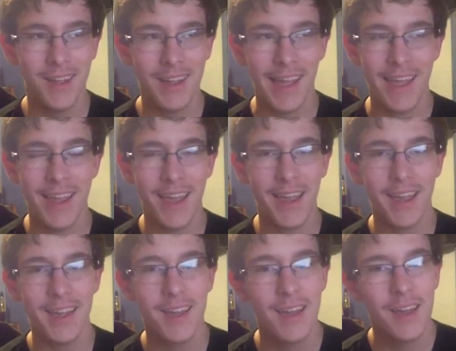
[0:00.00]
In any case,
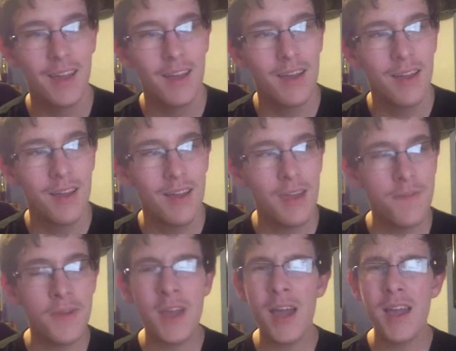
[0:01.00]
if
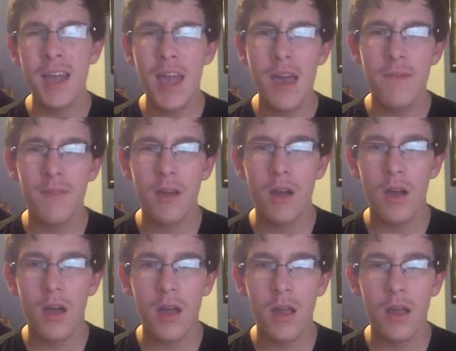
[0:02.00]
you guys have
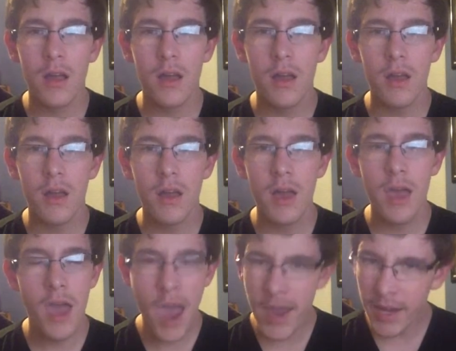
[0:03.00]

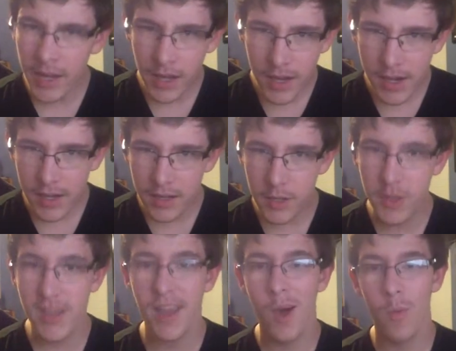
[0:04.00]
anything you
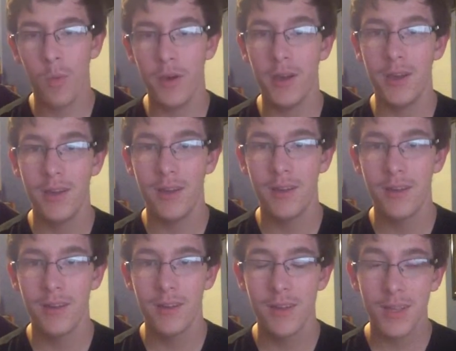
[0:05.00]
need help with,
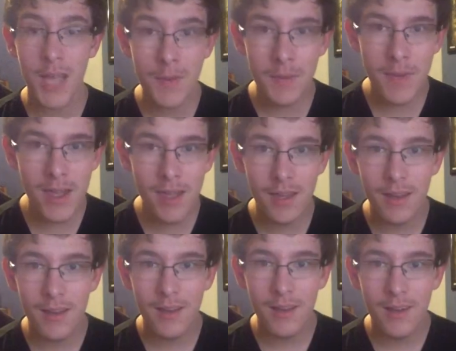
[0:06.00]
tell me.
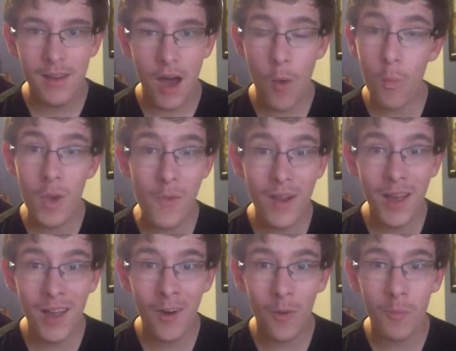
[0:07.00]
I'm willing to
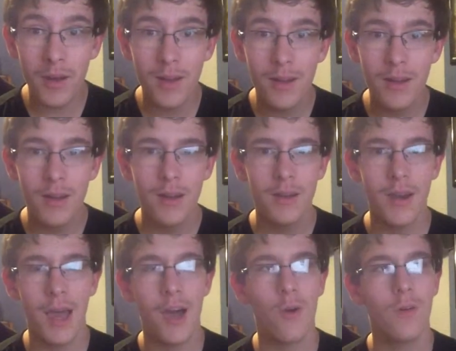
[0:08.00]
help.
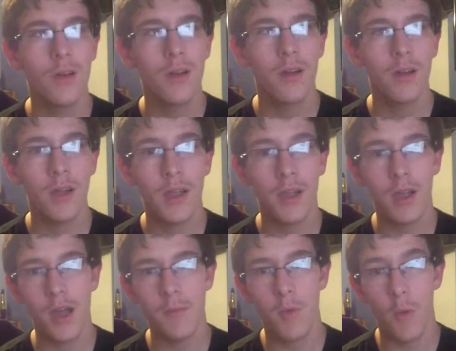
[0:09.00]
Now, since
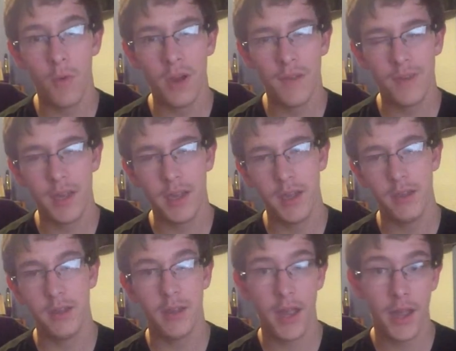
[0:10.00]
I'm almost 17,
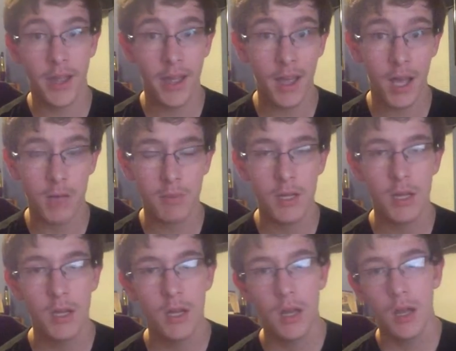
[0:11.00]
got a job,
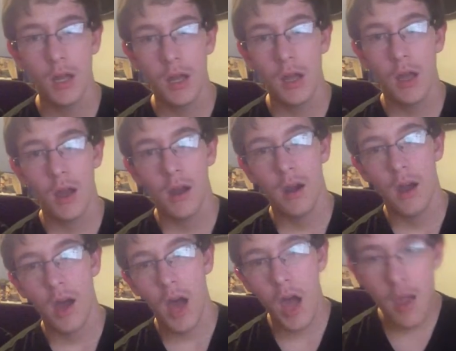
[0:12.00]

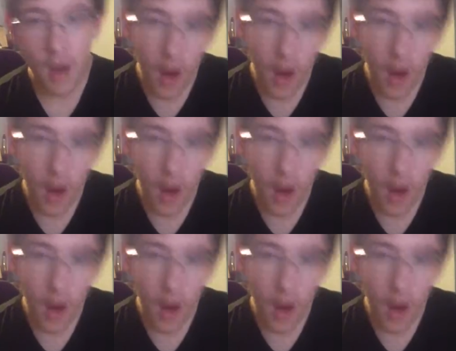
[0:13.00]
I